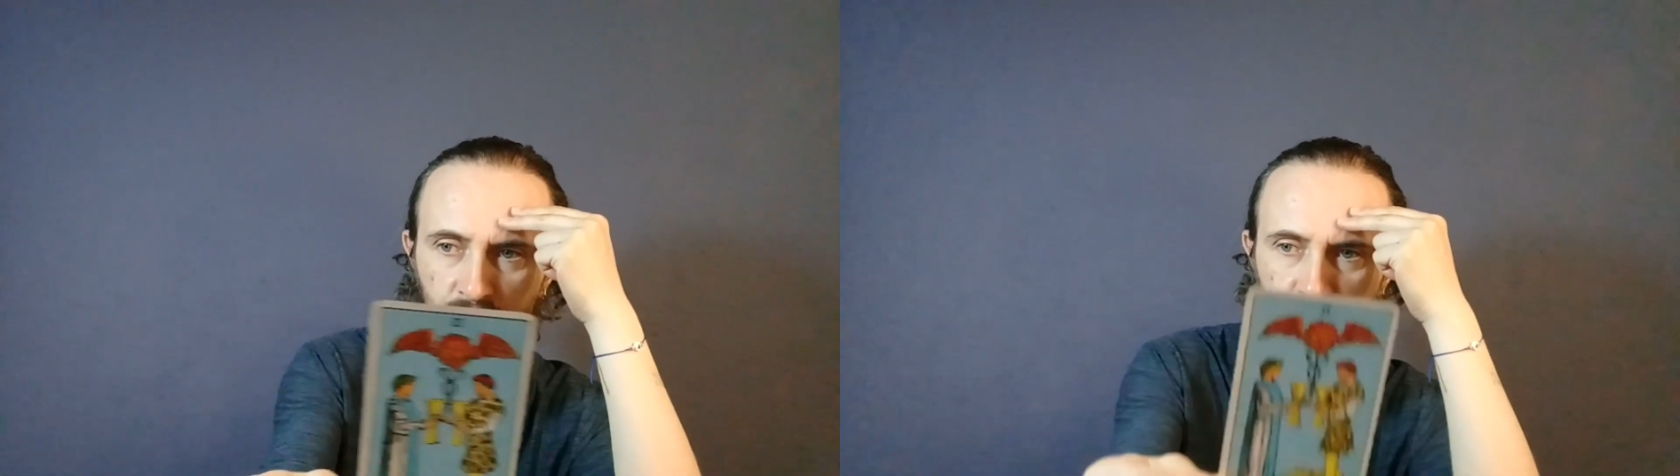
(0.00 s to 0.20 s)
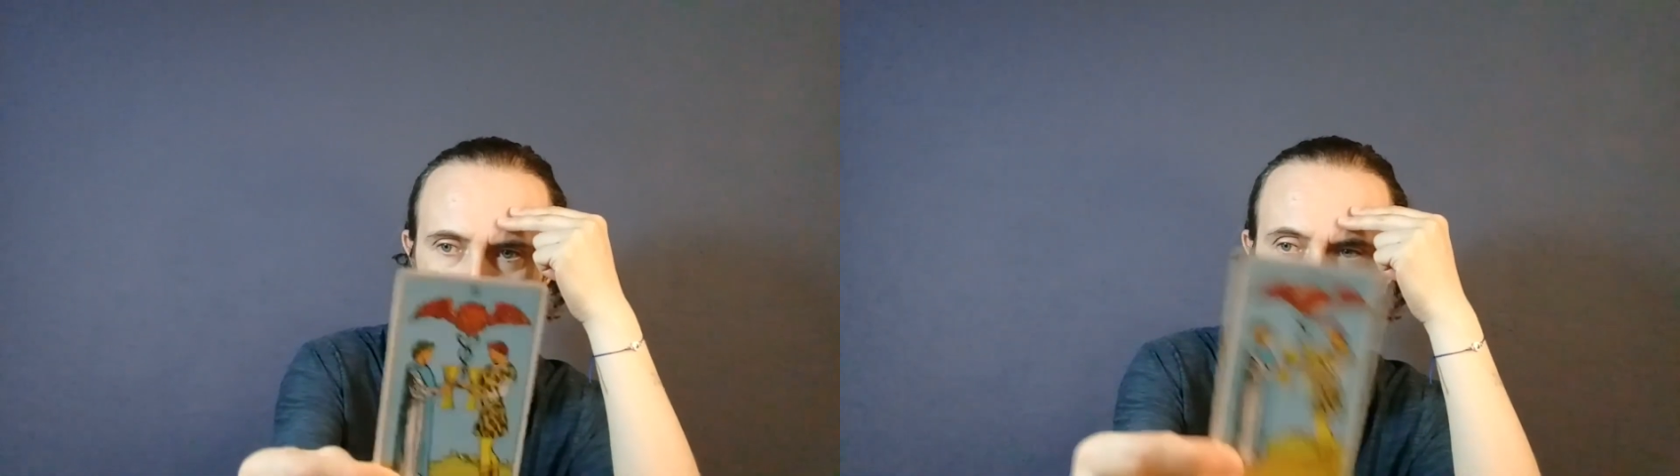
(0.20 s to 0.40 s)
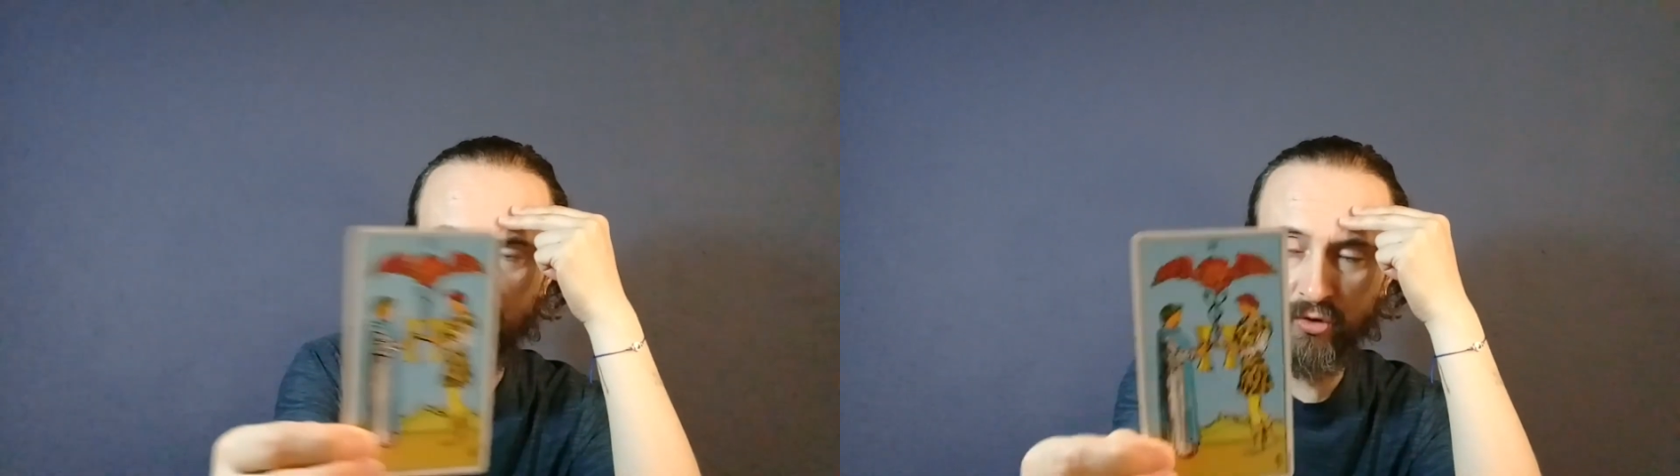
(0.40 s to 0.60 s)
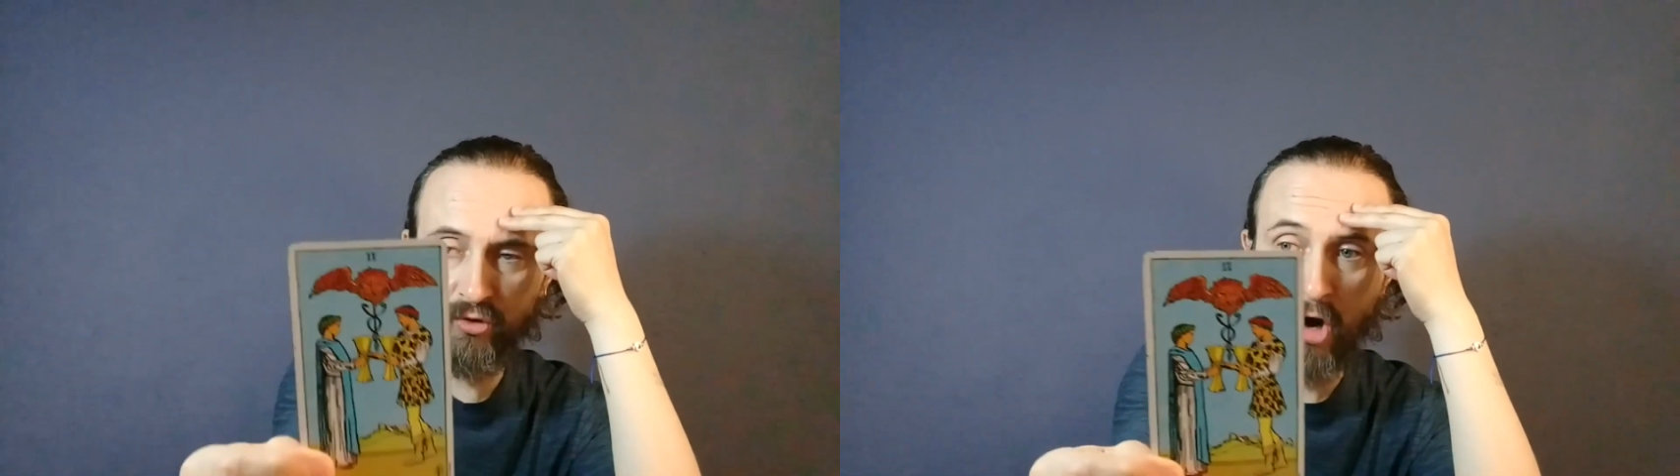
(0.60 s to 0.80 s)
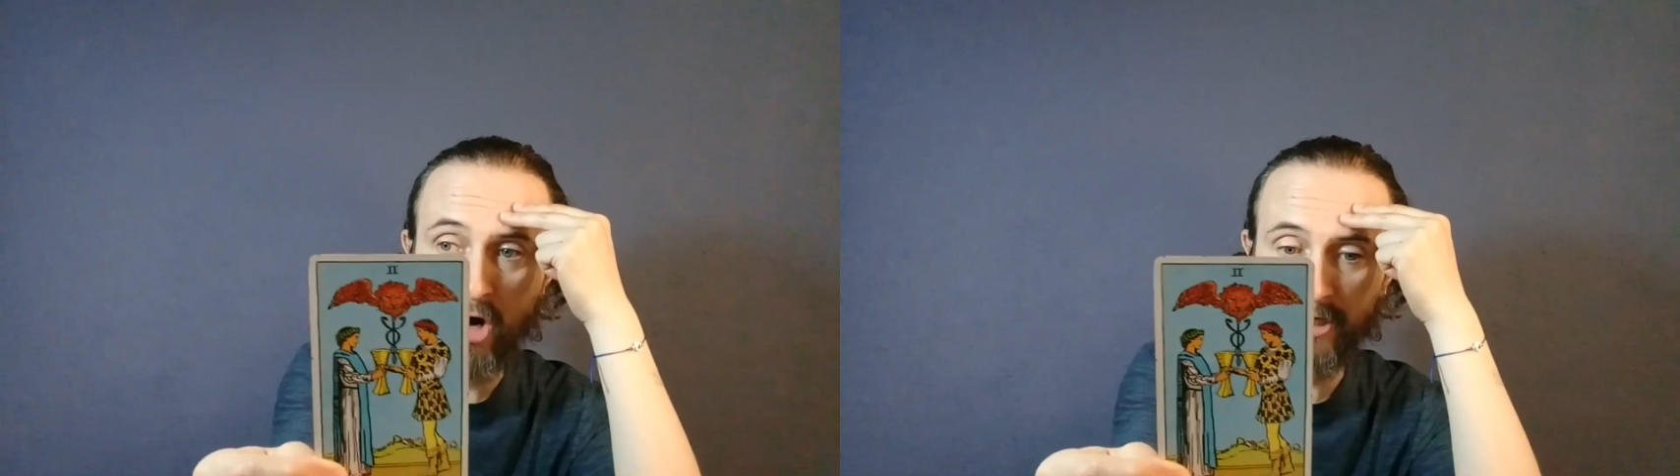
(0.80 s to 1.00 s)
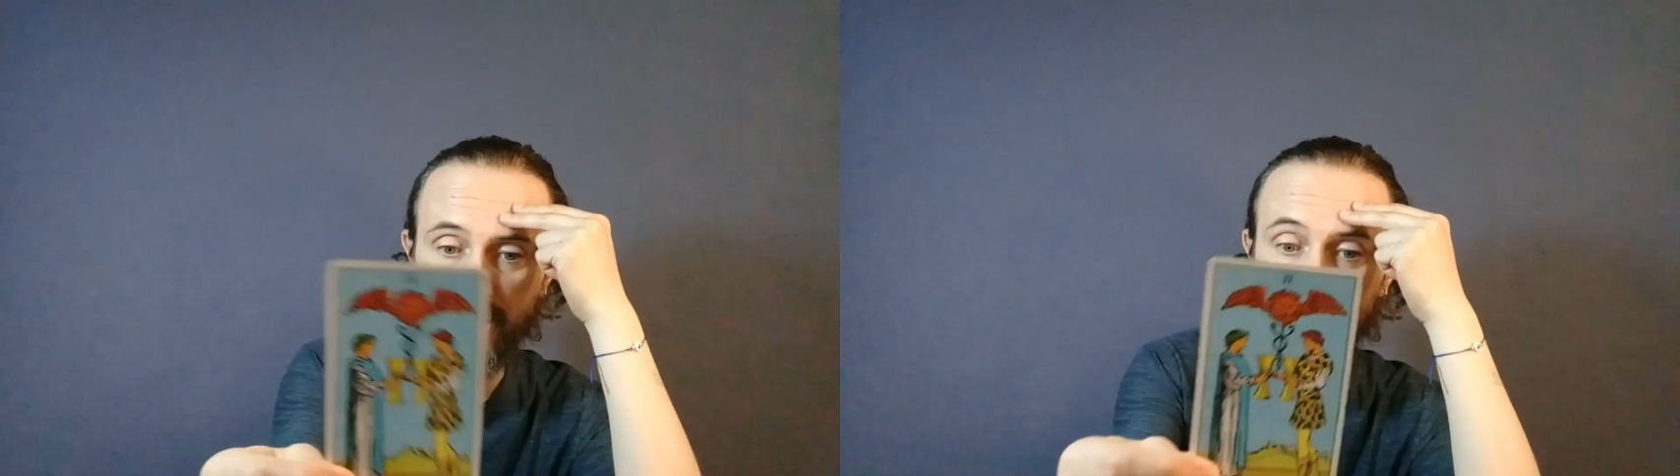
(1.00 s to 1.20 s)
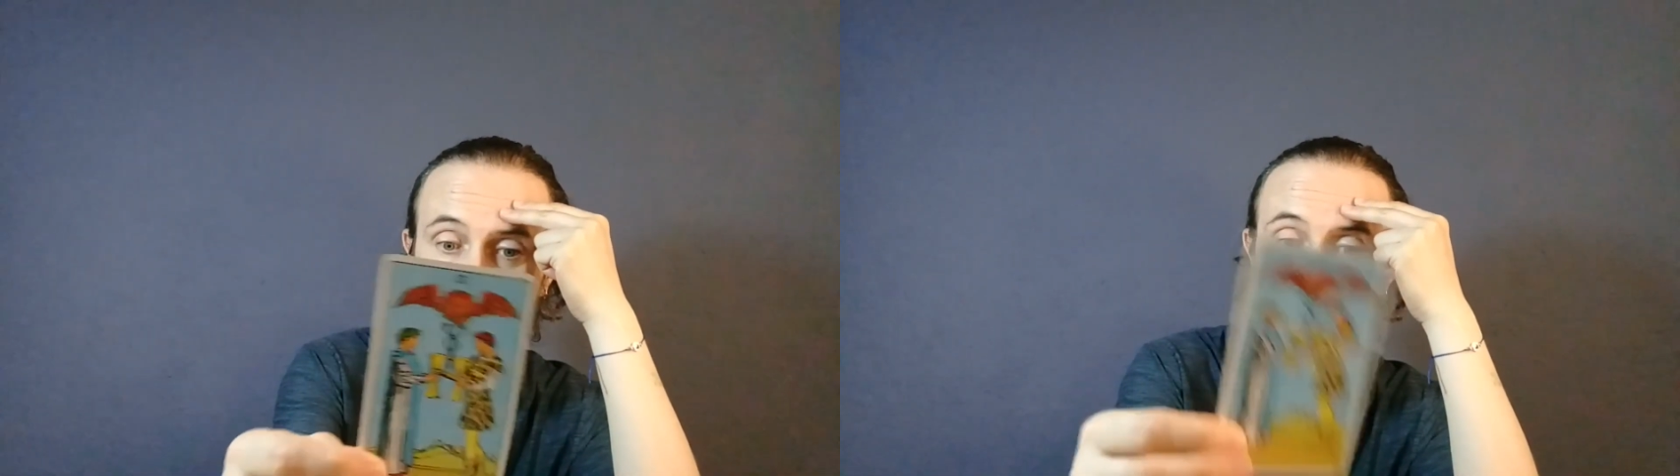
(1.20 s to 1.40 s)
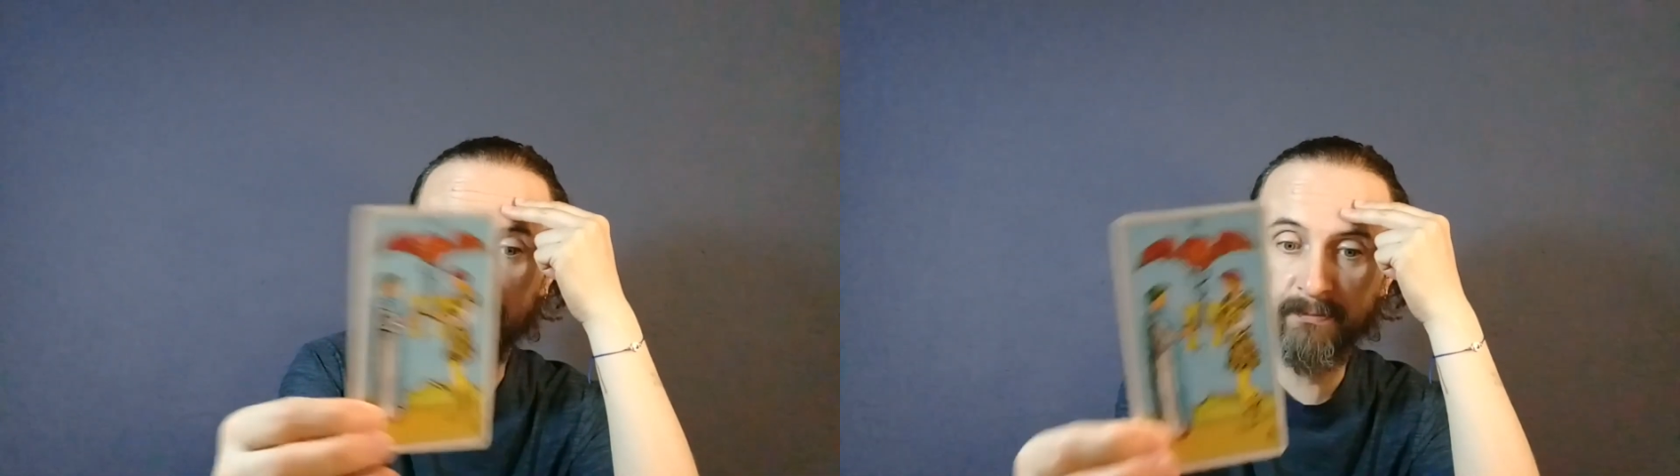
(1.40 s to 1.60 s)
just you talking and
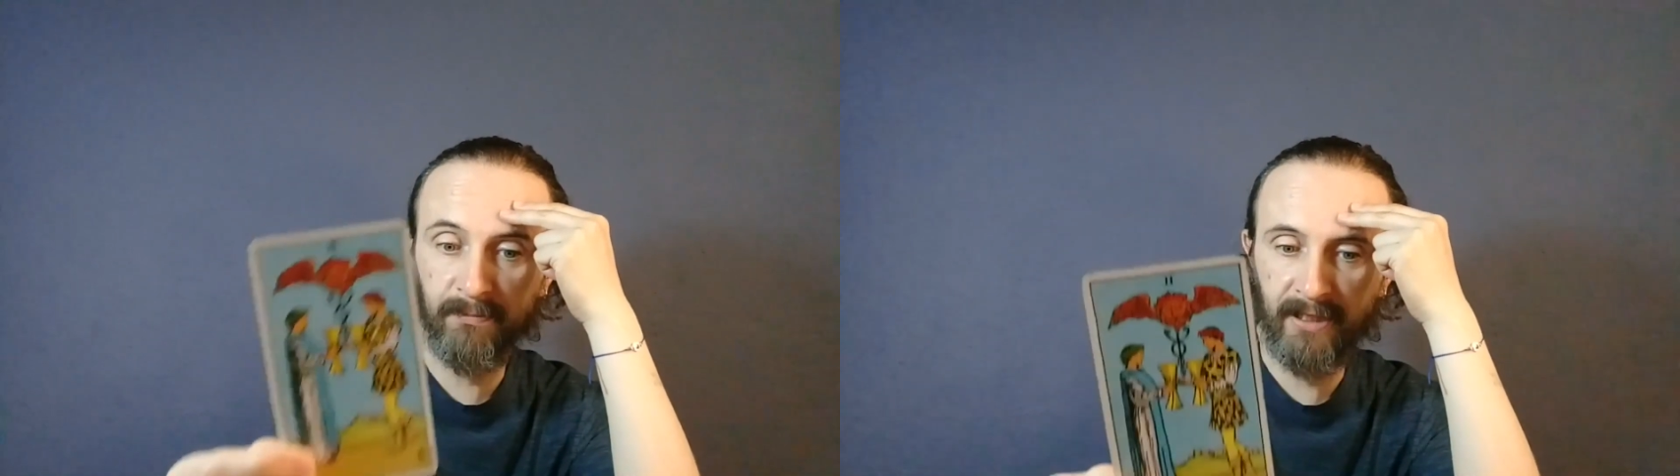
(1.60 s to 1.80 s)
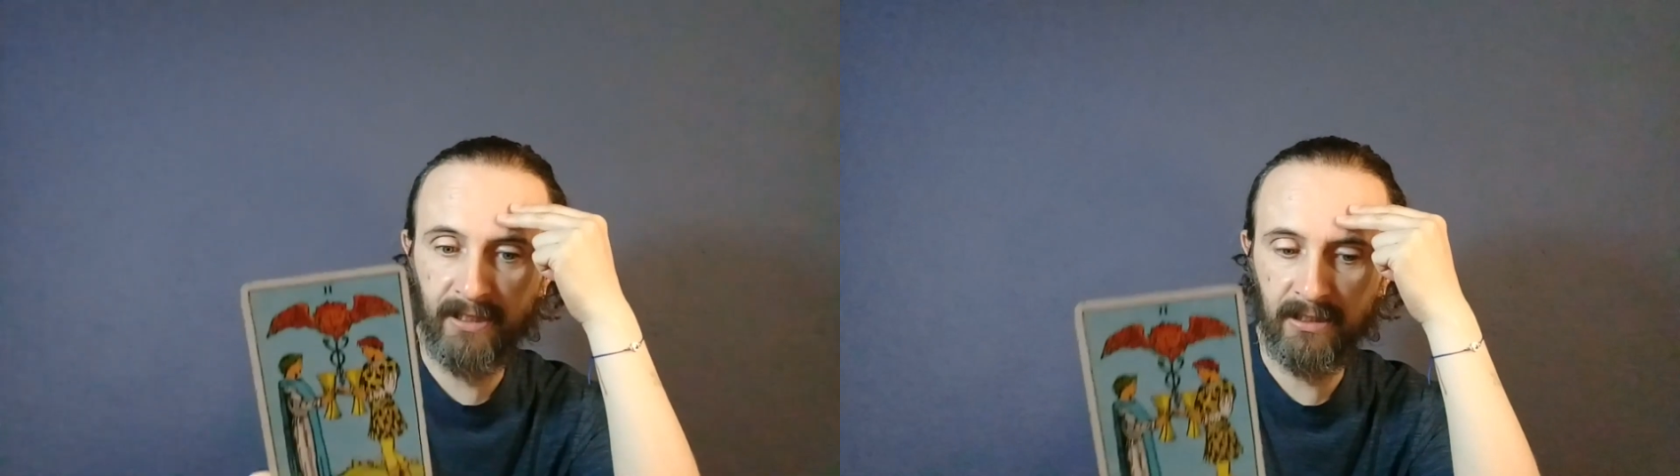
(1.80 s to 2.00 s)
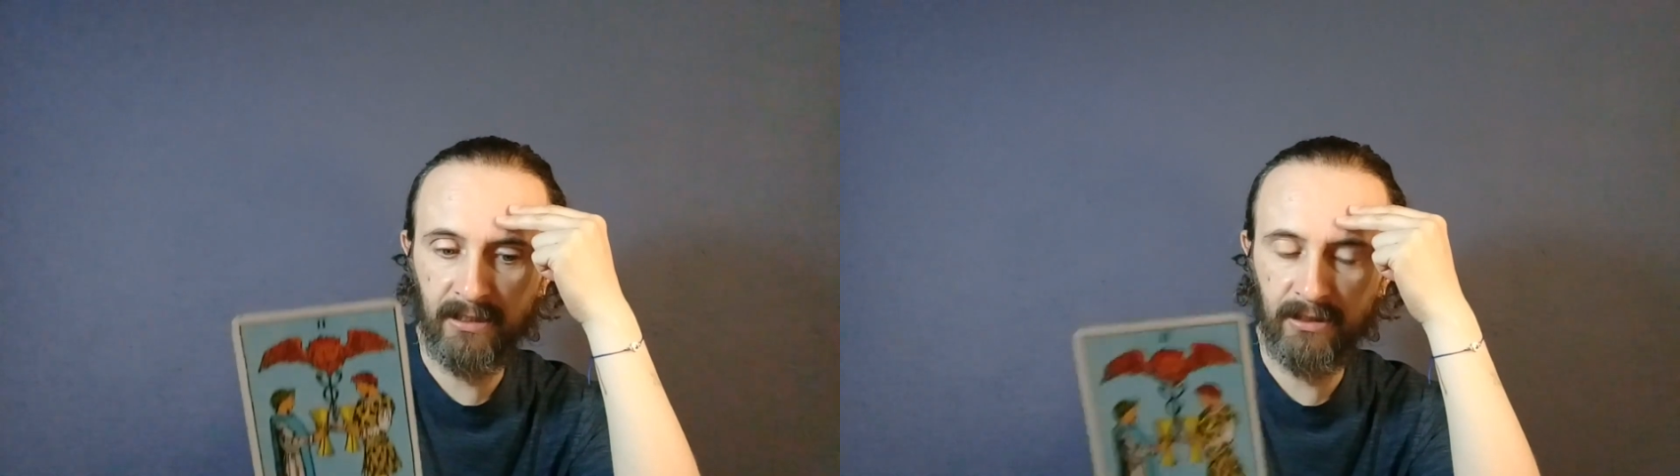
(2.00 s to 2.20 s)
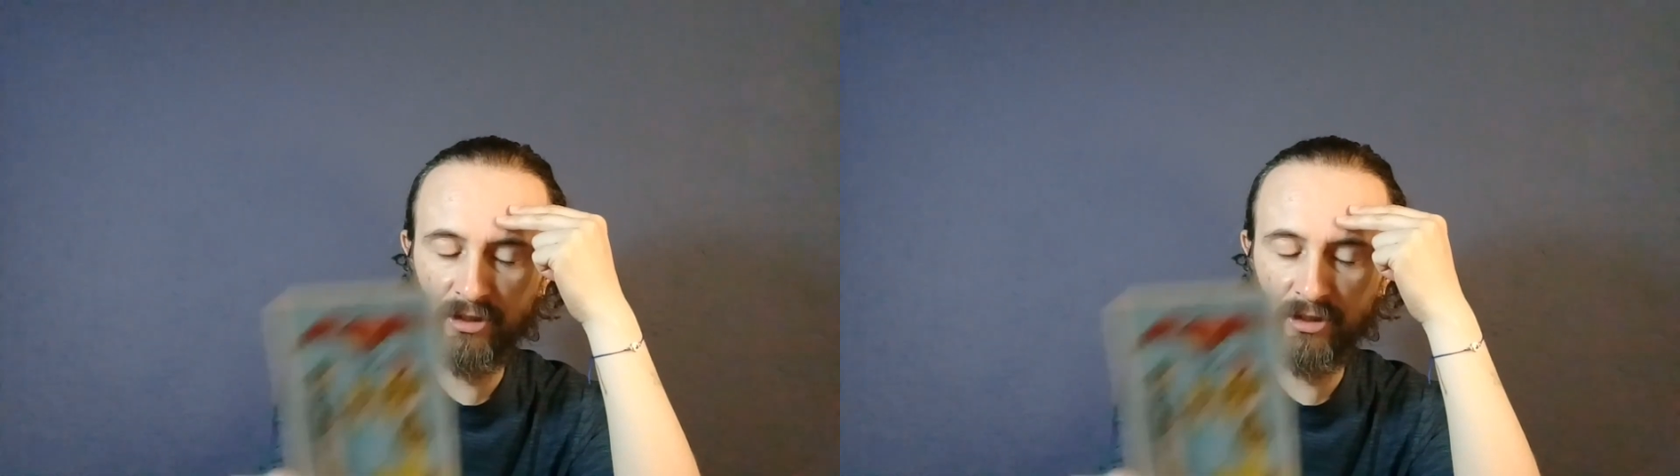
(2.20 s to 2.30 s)
contemplating